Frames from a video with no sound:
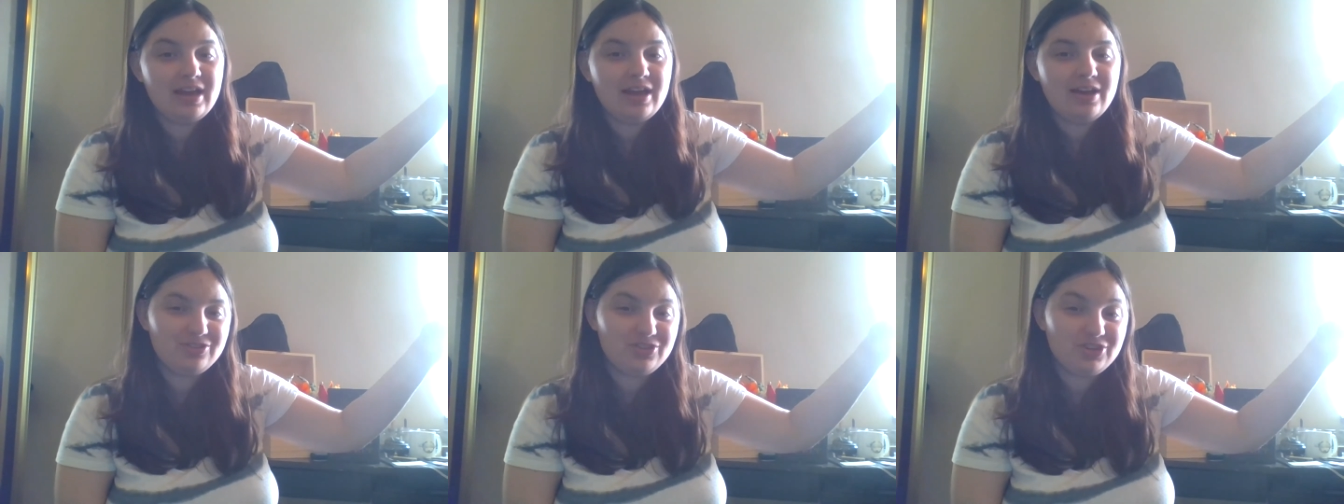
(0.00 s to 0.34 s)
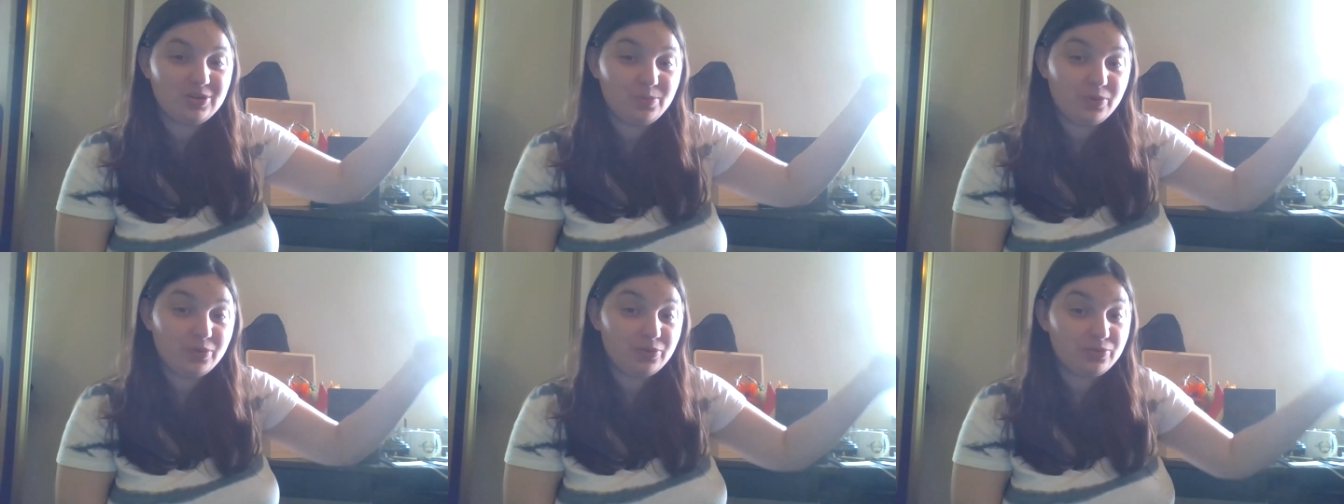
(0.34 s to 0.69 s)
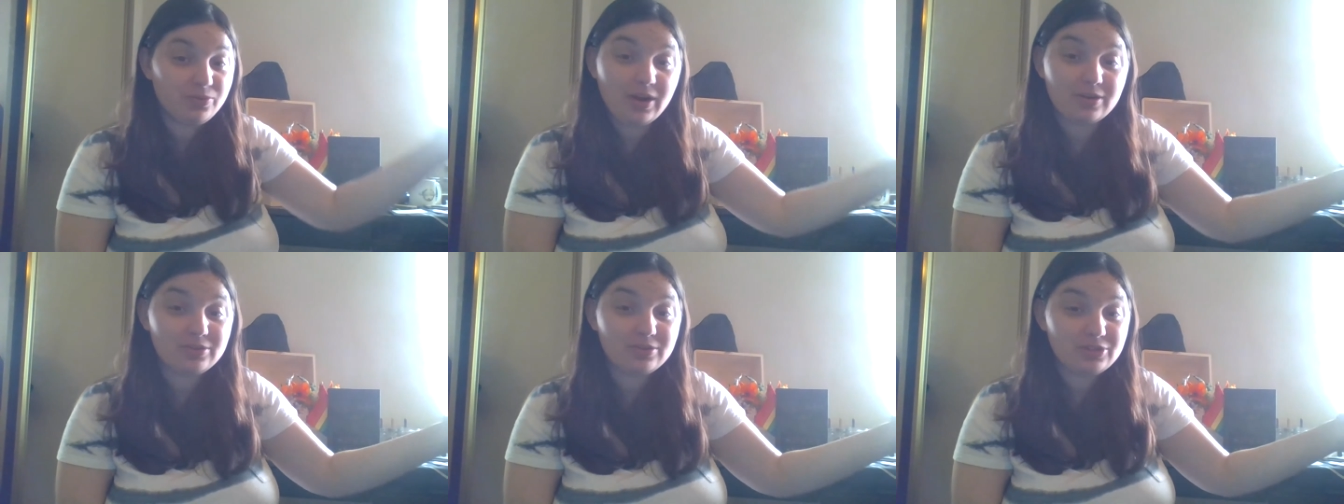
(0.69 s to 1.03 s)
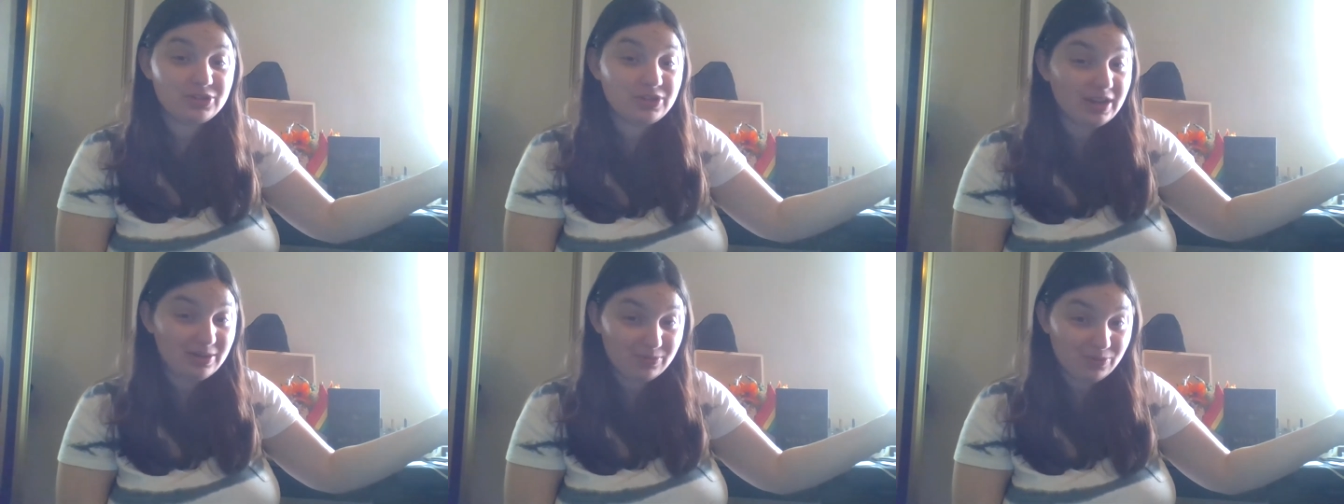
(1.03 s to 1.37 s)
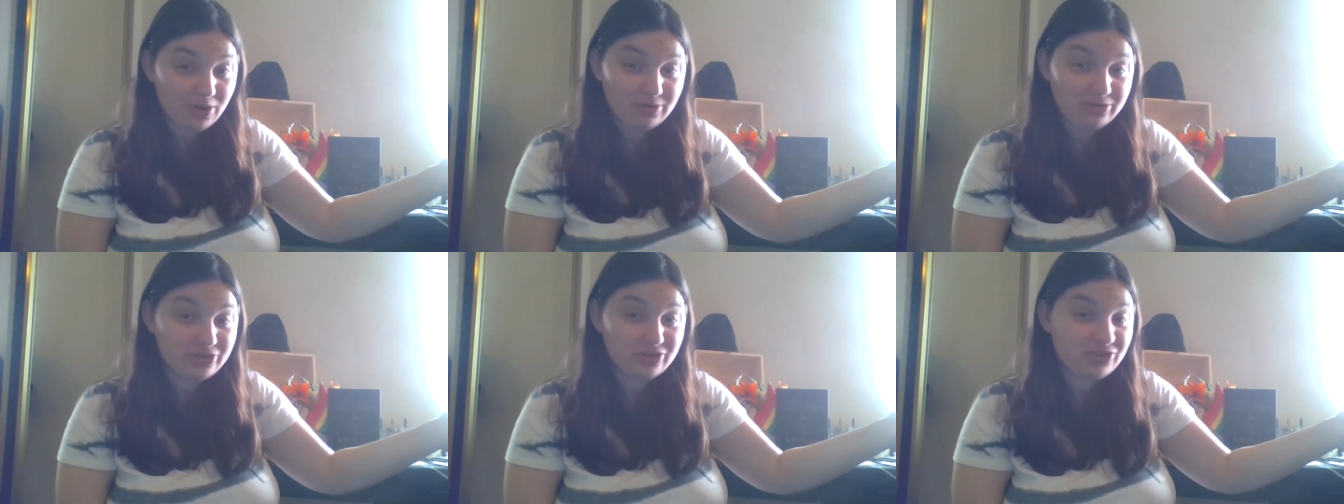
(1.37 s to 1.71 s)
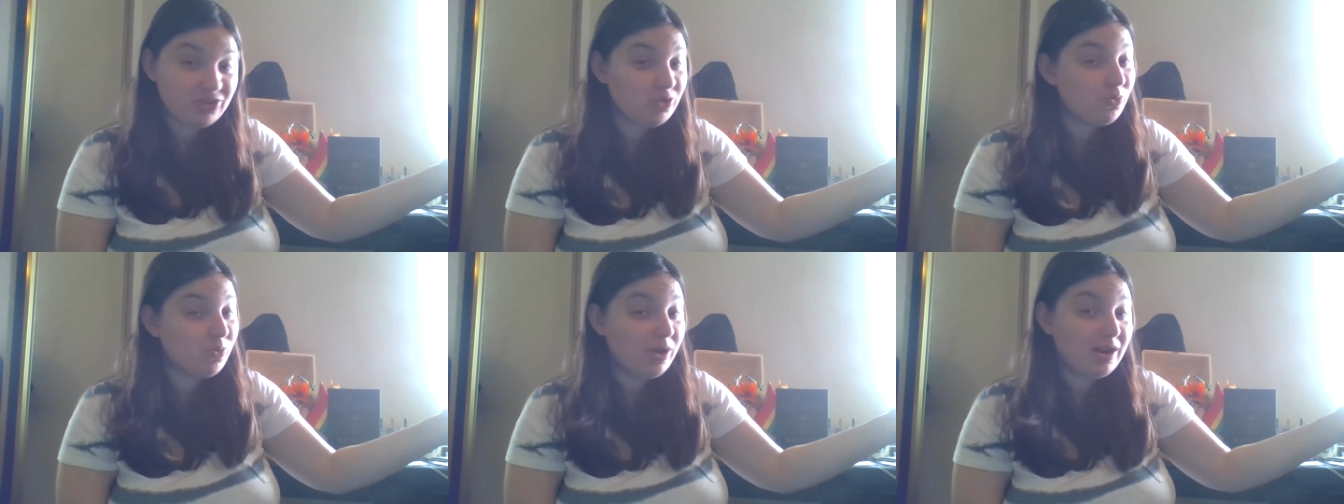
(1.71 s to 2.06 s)
kinship with Roach, and Roach is
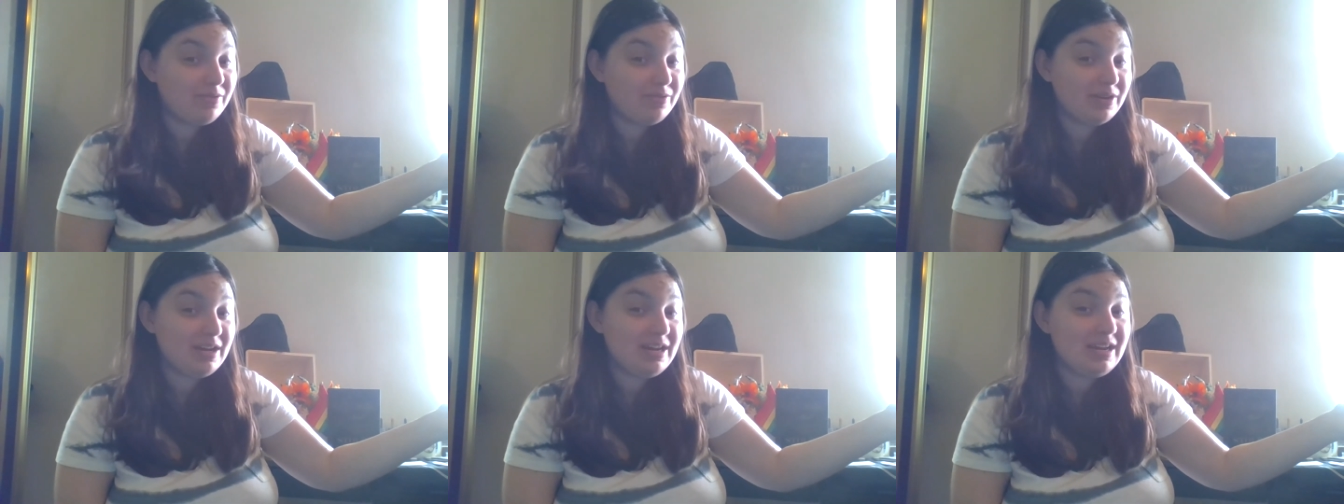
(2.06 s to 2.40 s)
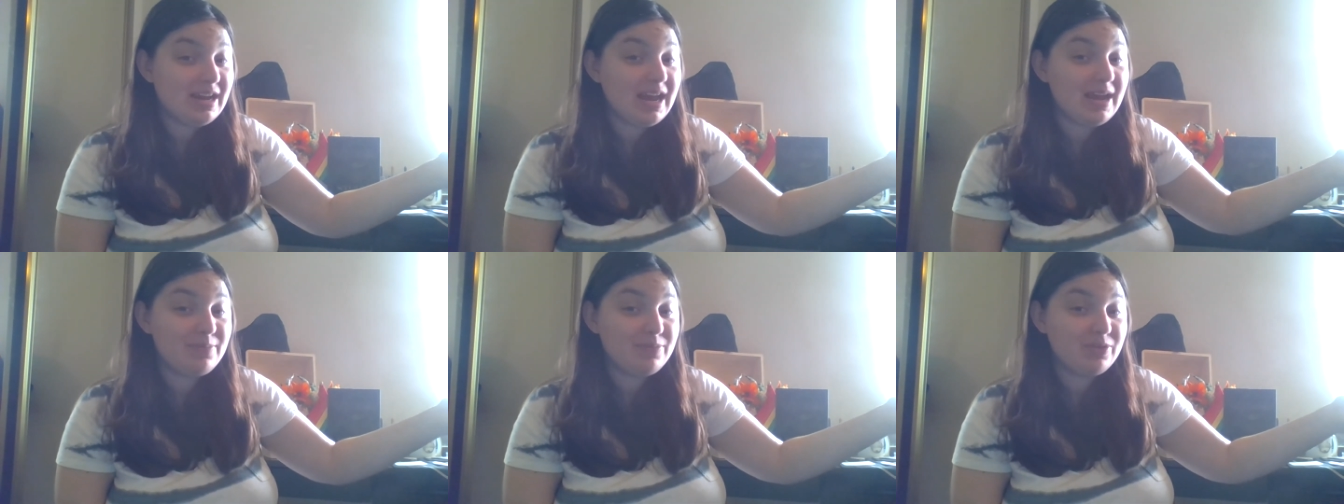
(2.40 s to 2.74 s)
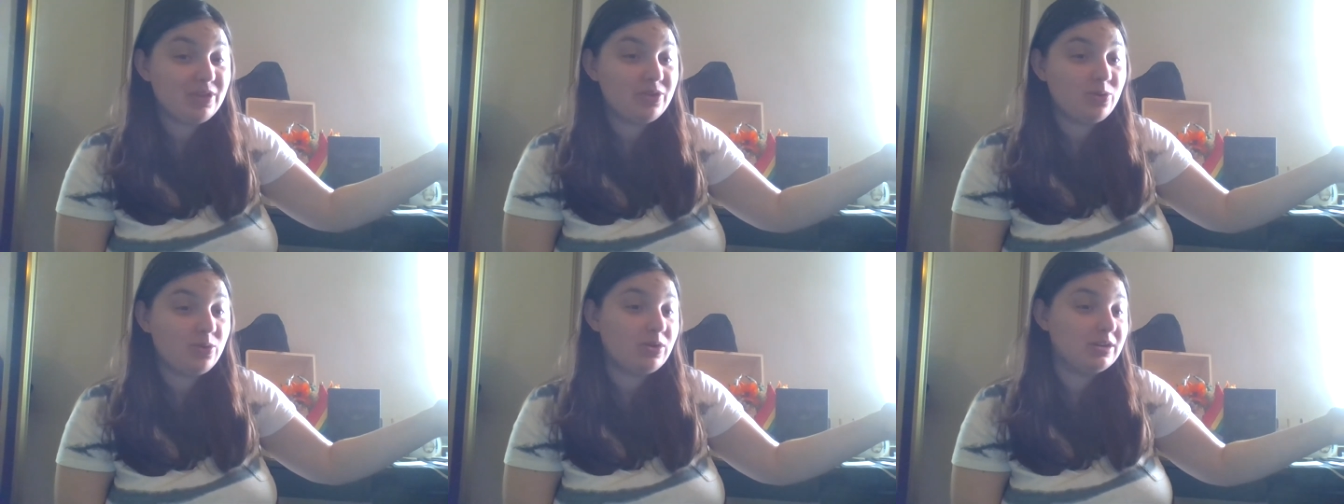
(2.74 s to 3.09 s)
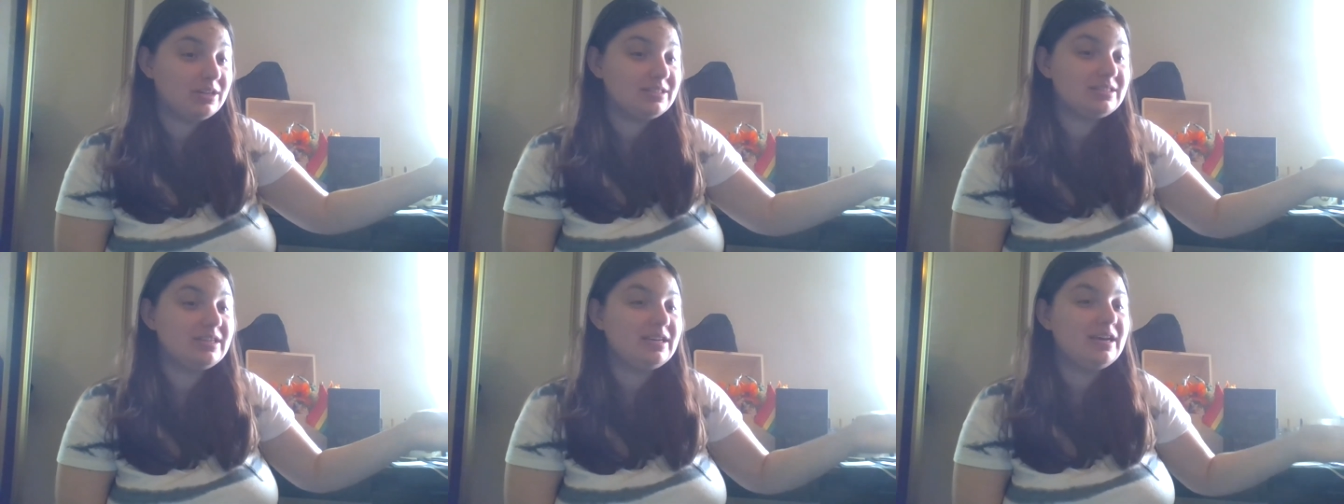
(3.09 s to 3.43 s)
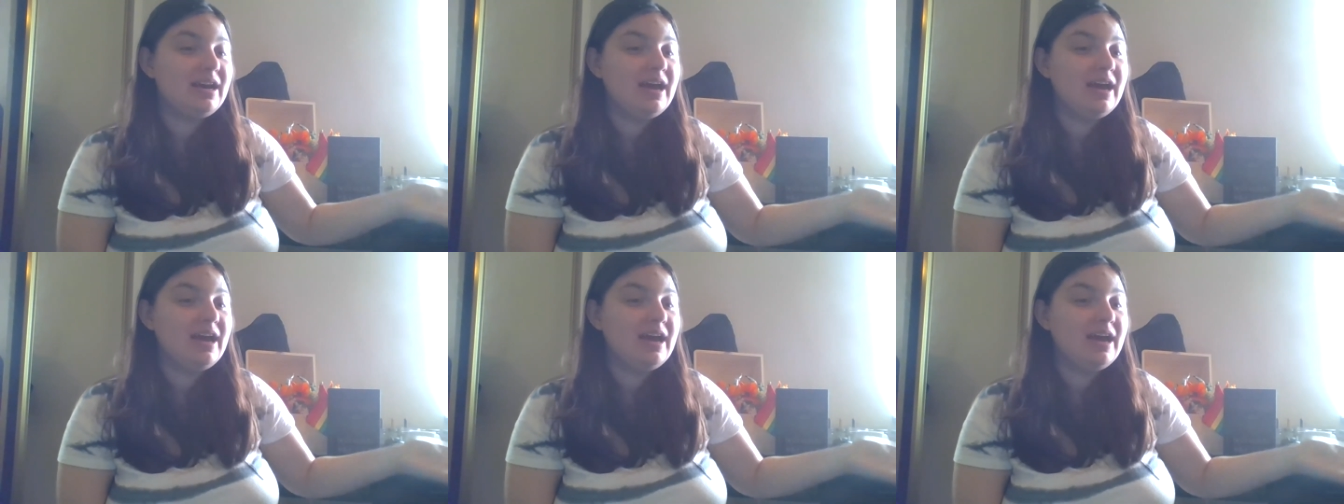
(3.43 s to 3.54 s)
just whatever he names his horse.